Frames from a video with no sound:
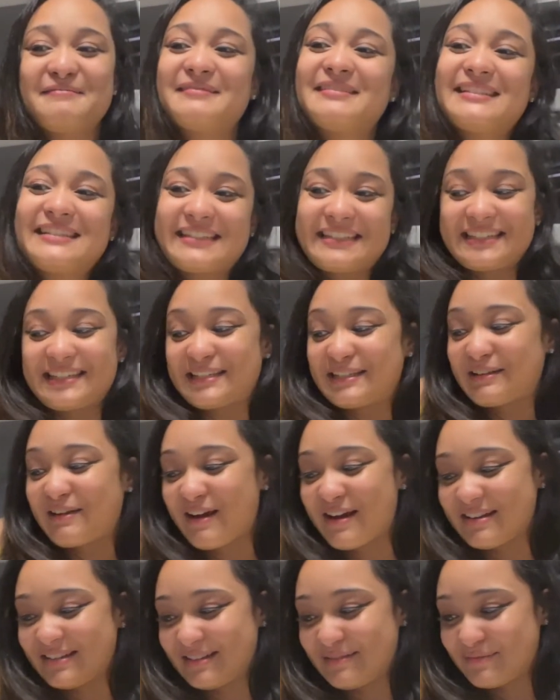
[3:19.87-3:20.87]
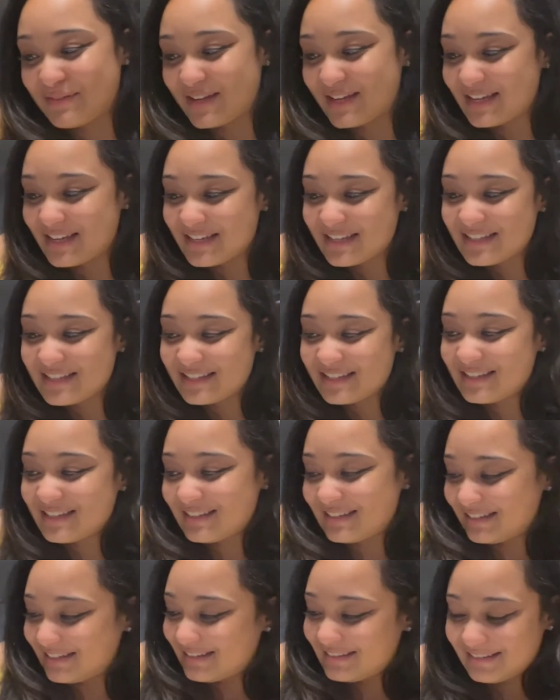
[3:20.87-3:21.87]
This is crazy because
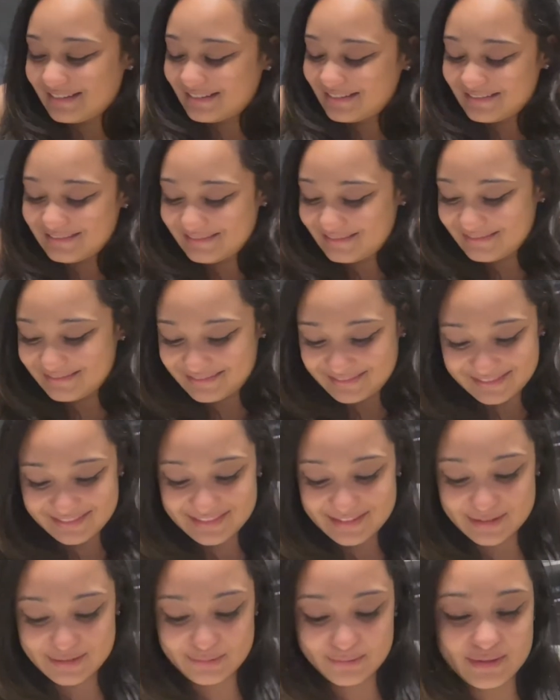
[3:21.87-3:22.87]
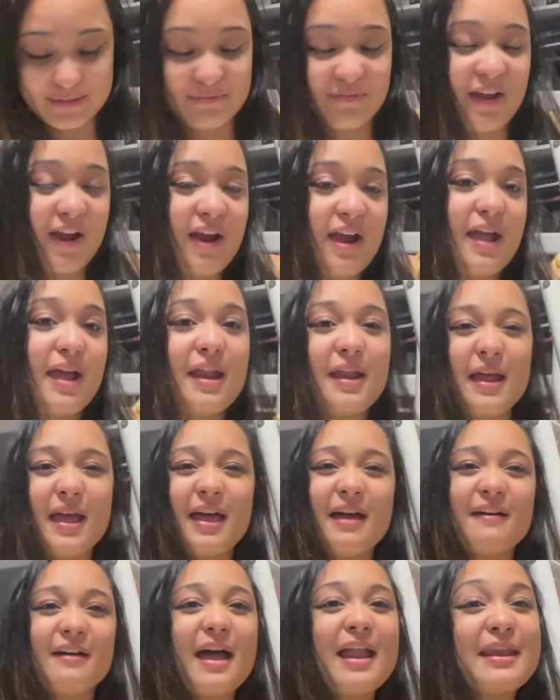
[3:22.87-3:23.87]
this was very
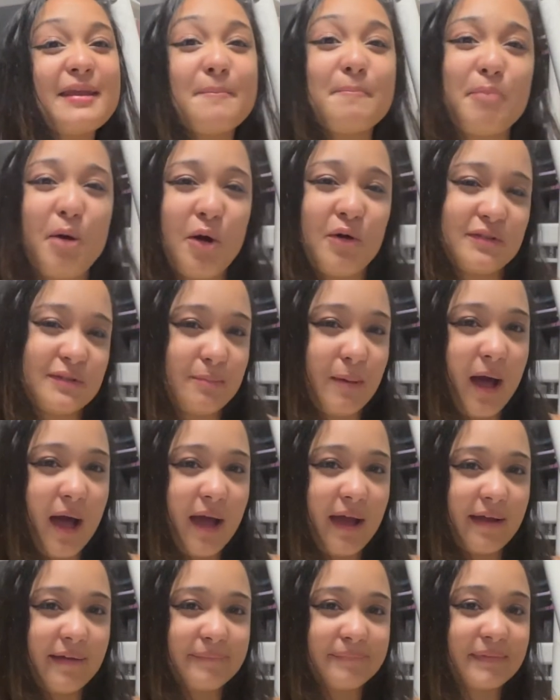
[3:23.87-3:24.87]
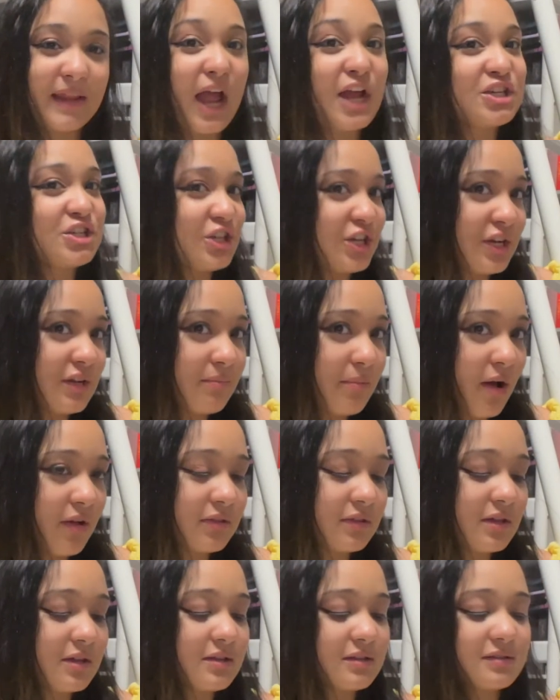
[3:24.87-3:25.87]
an impulse buy. I shouldn't have
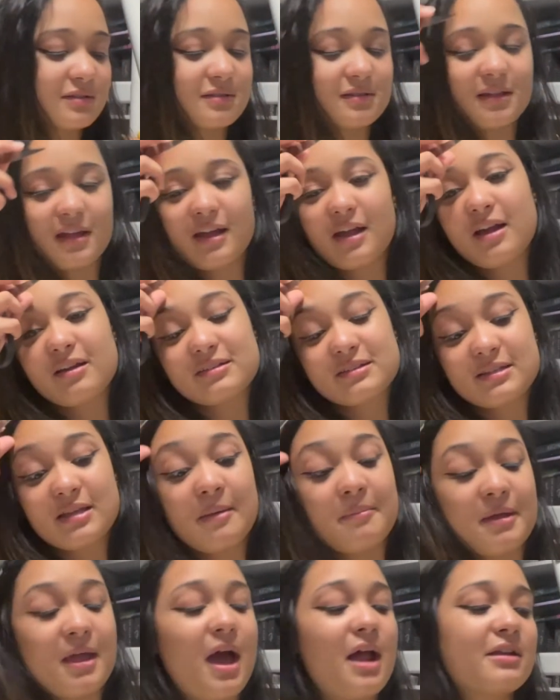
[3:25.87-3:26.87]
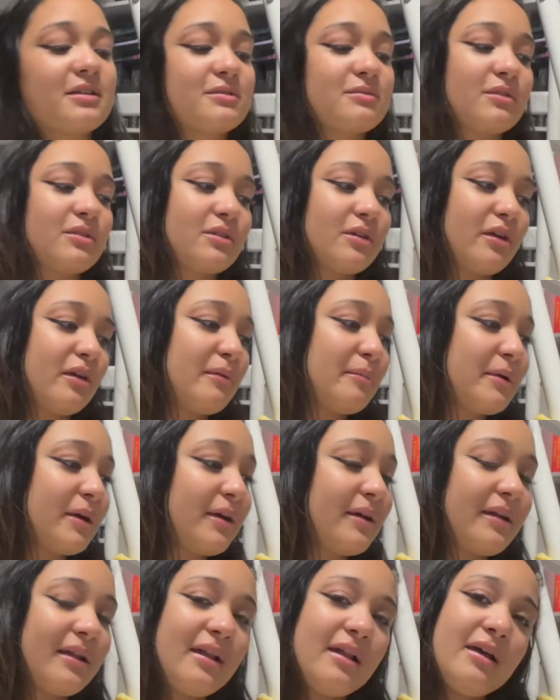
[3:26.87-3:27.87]
bought this, like, to be honest with you,
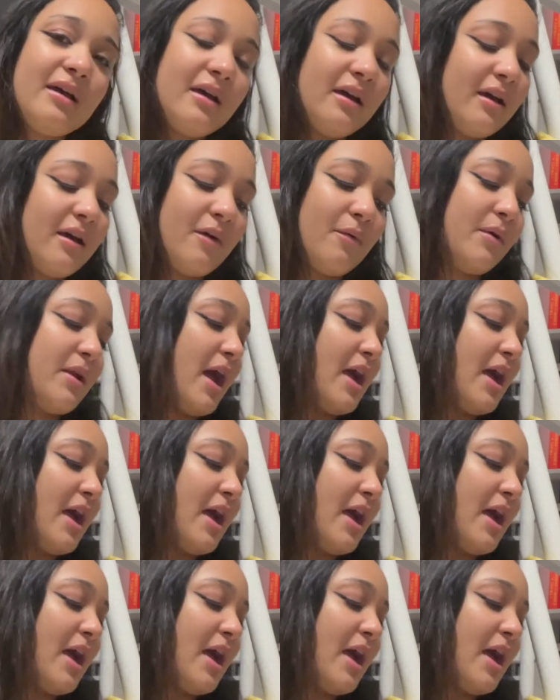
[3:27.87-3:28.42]
but when I